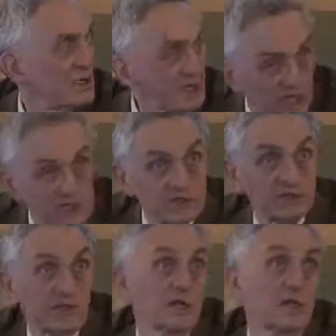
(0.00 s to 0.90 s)

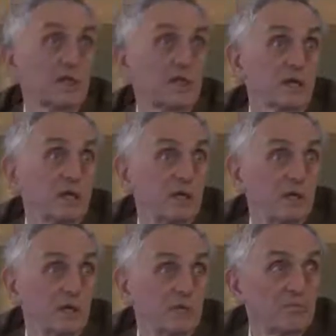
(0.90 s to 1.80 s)
technocratic
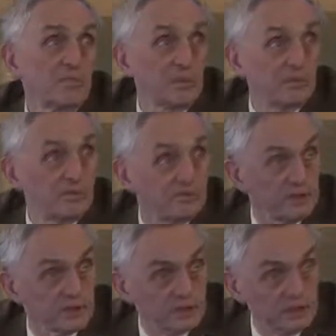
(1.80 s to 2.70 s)
point of
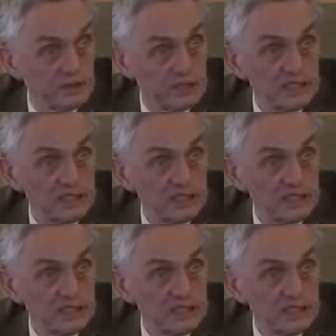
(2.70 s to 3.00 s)
view